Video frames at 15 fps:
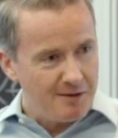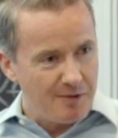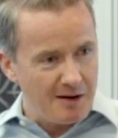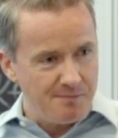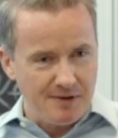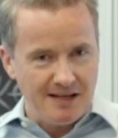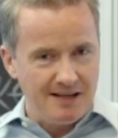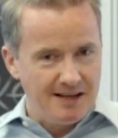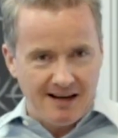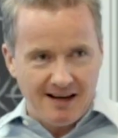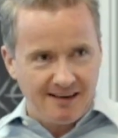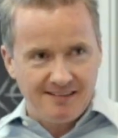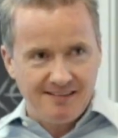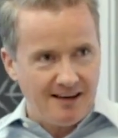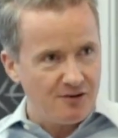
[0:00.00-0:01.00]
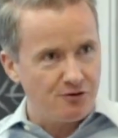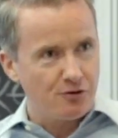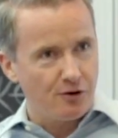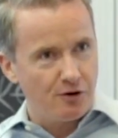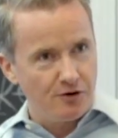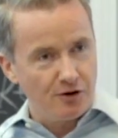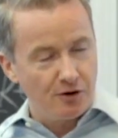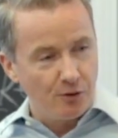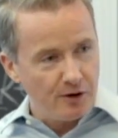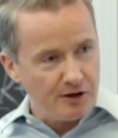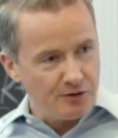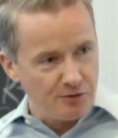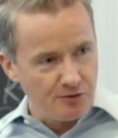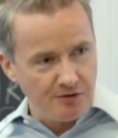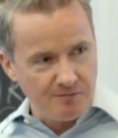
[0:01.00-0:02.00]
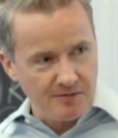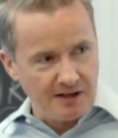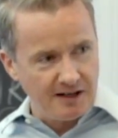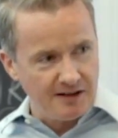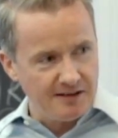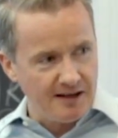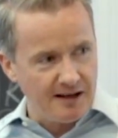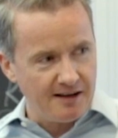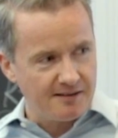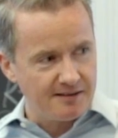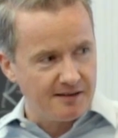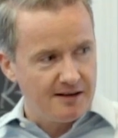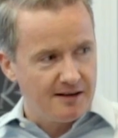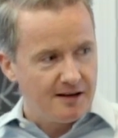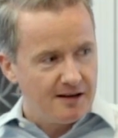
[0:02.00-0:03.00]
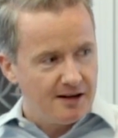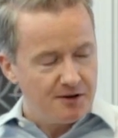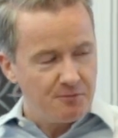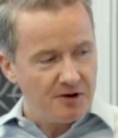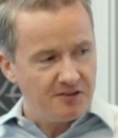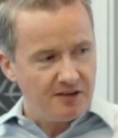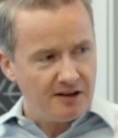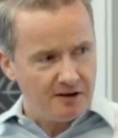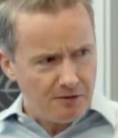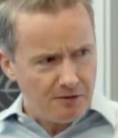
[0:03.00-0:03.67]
Not only the faculty who deliver with such quality, but